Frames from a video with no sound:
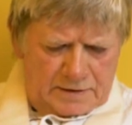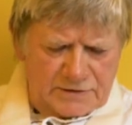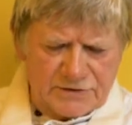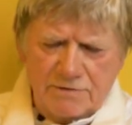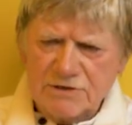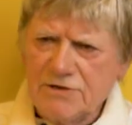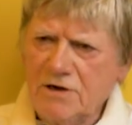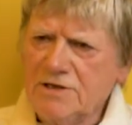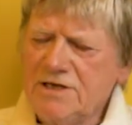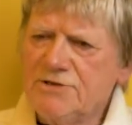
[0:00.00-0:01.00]
So it's
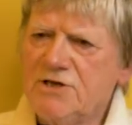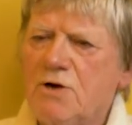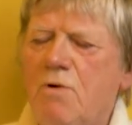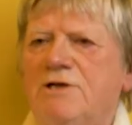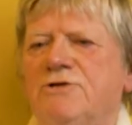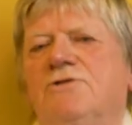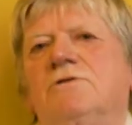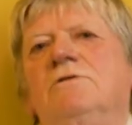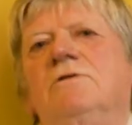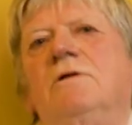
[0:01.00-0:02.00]
not an easy
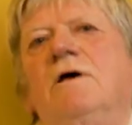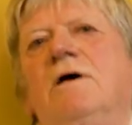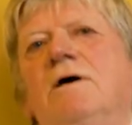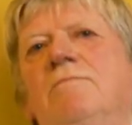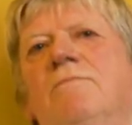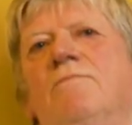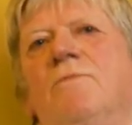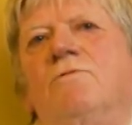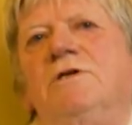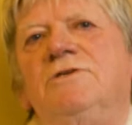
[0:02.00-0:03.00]
question
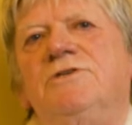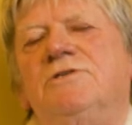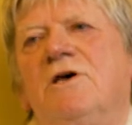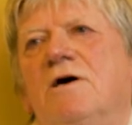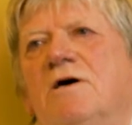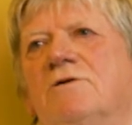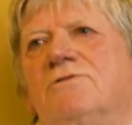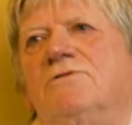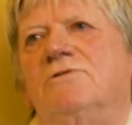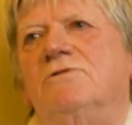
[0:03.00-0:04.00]
or an easy
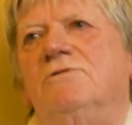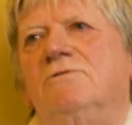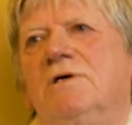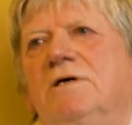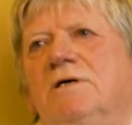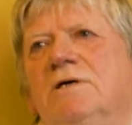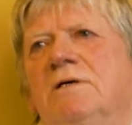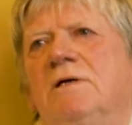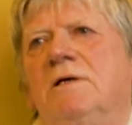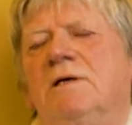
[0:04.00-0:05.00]
task to
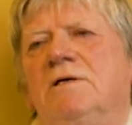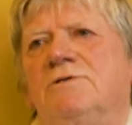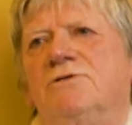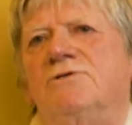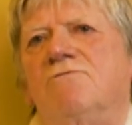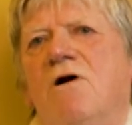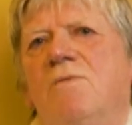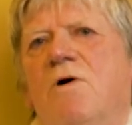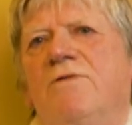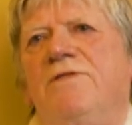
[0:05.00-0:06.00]

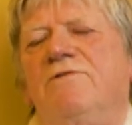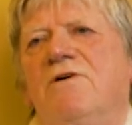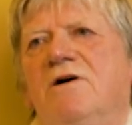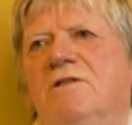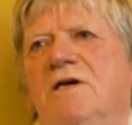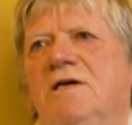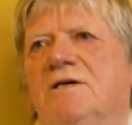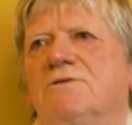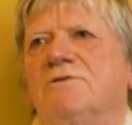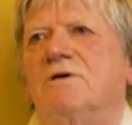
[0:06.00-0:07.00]
describe what nirvana
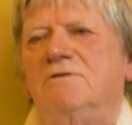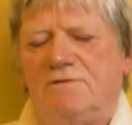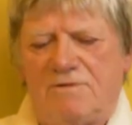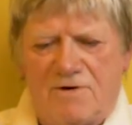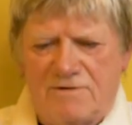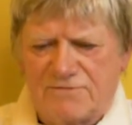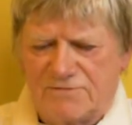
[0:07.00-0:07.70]
is. I don't know why I've